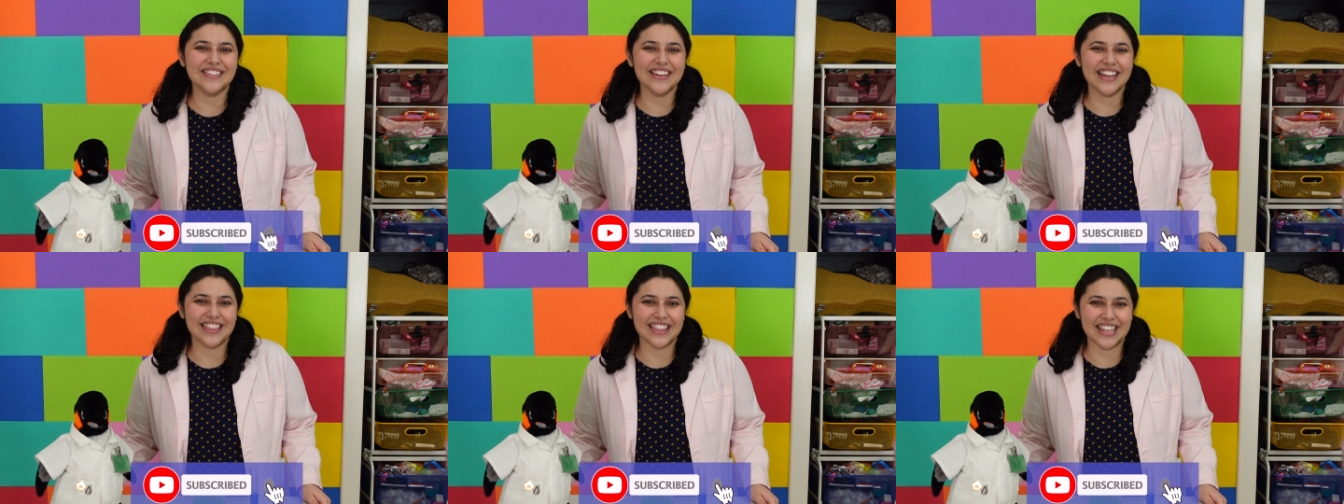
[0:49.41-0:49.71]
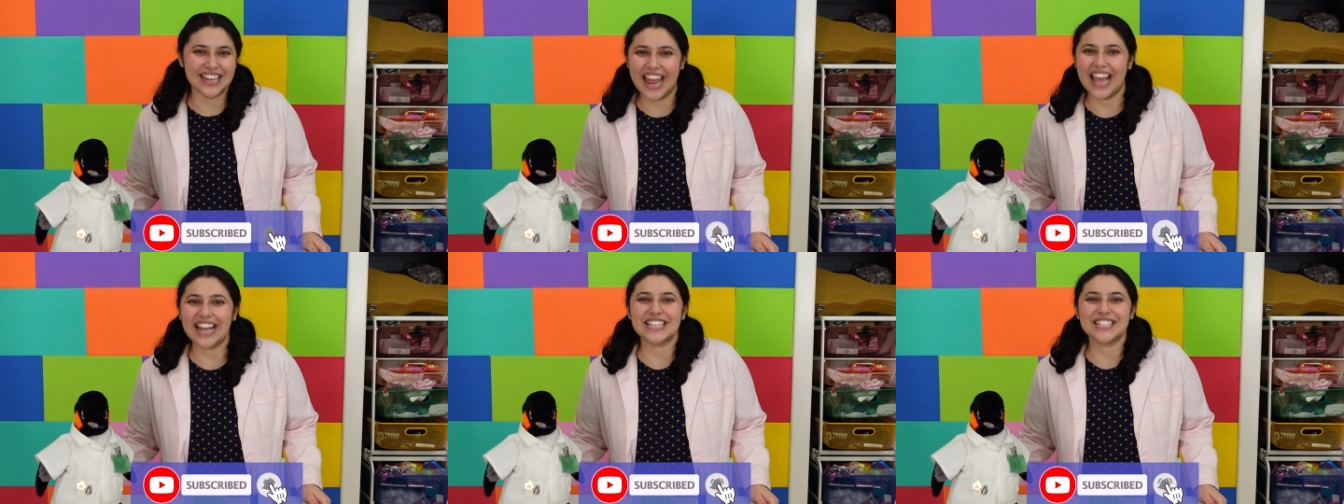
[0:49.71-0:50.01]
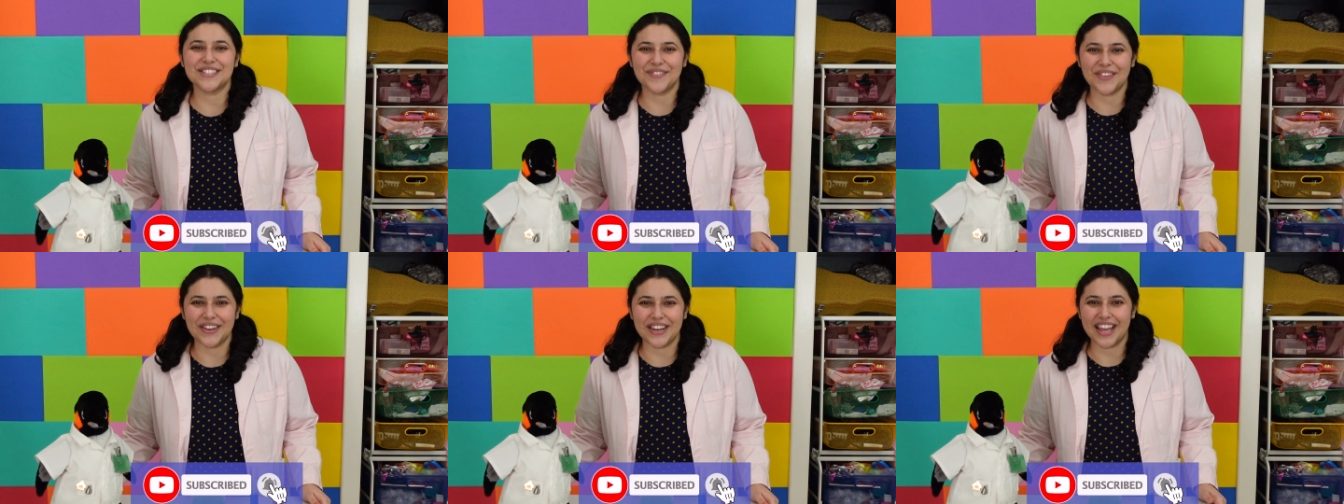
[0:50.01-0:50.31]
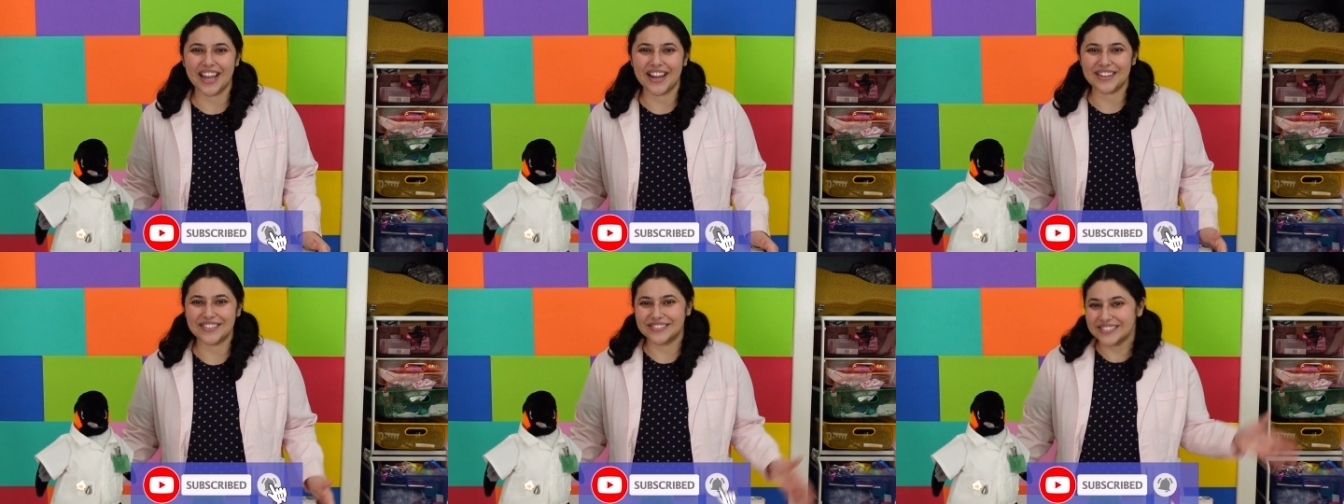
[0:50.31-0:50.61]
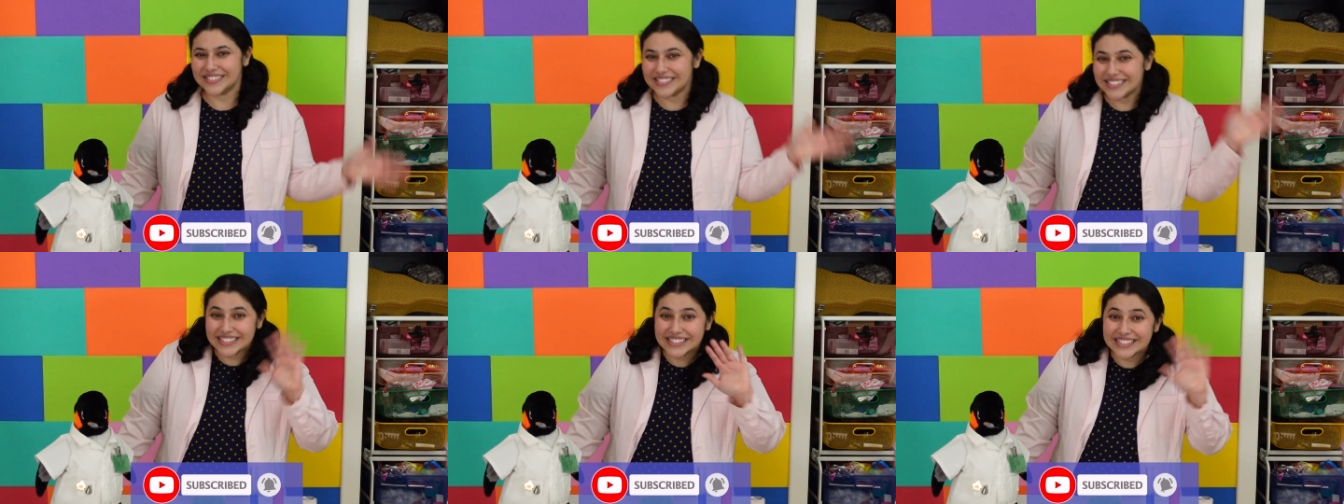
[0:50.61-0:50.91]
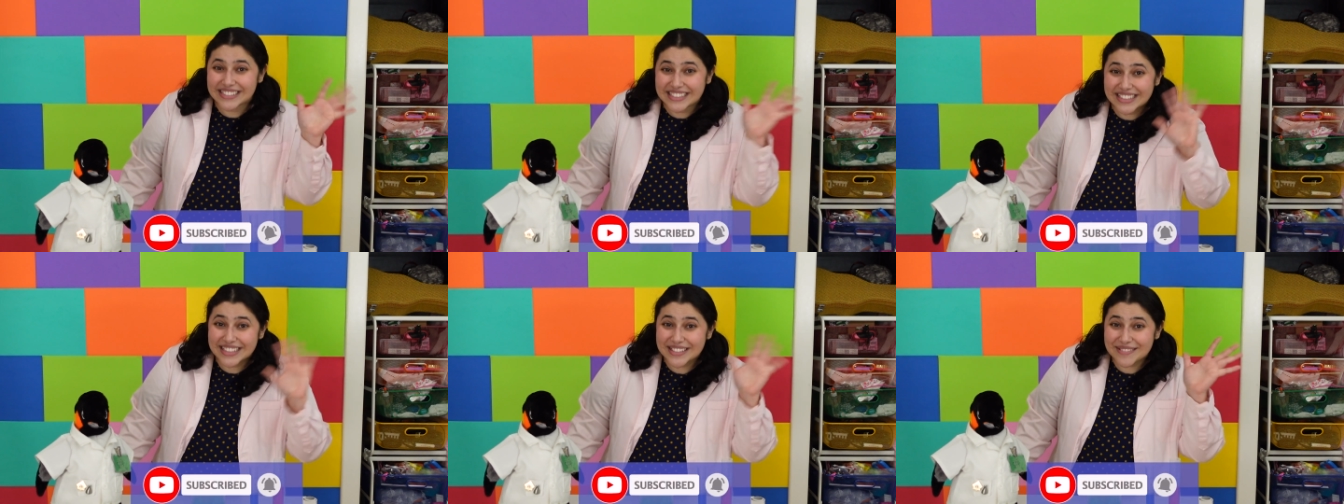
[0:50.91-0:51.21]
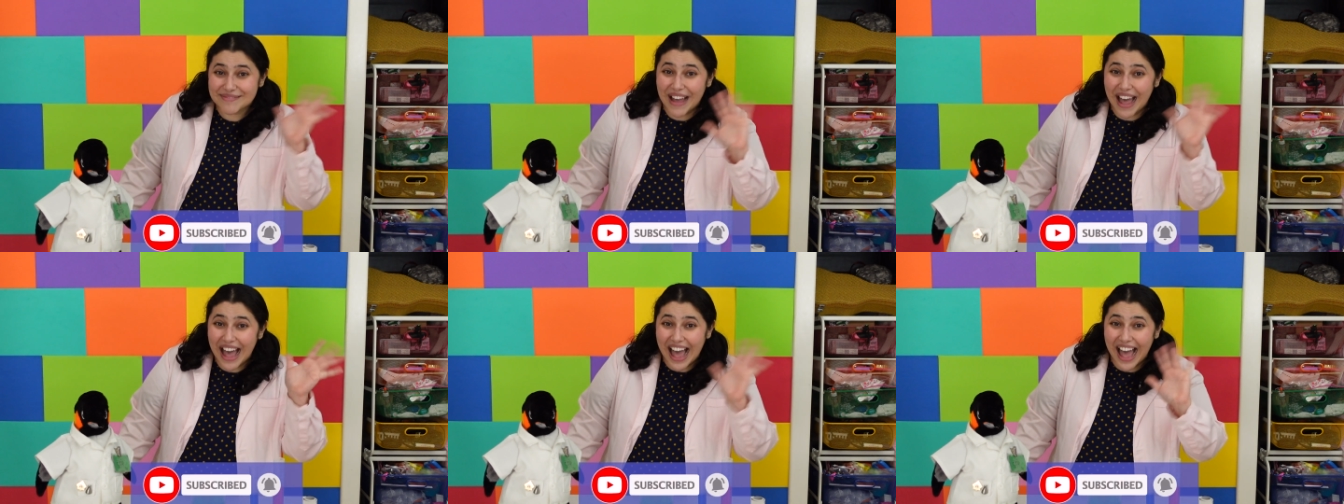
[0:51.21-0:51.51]
in the next video.
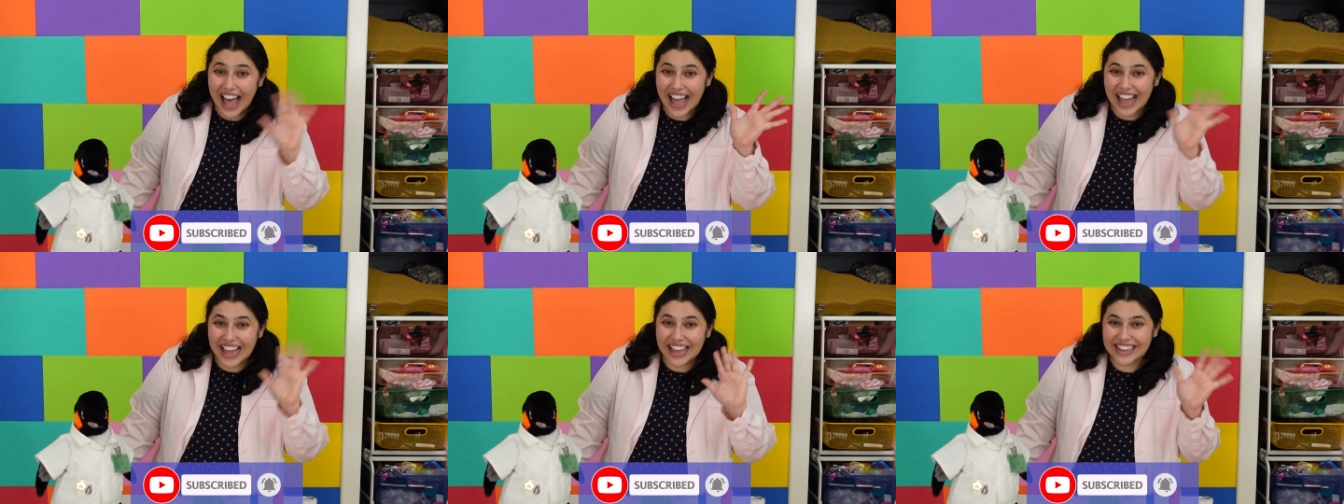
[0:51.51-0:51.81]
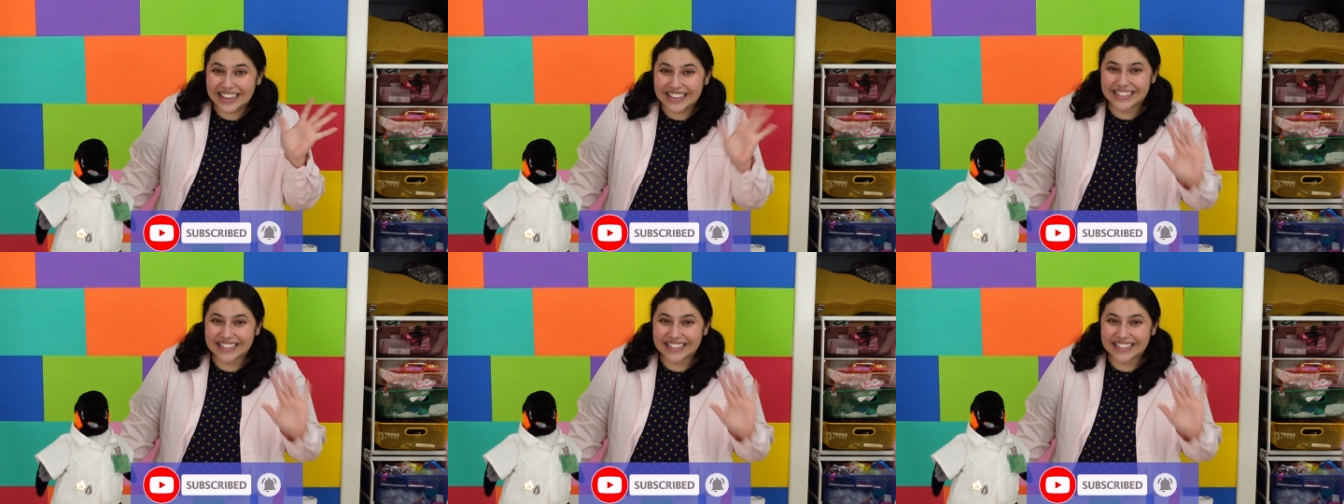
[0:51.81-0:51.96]
Bye.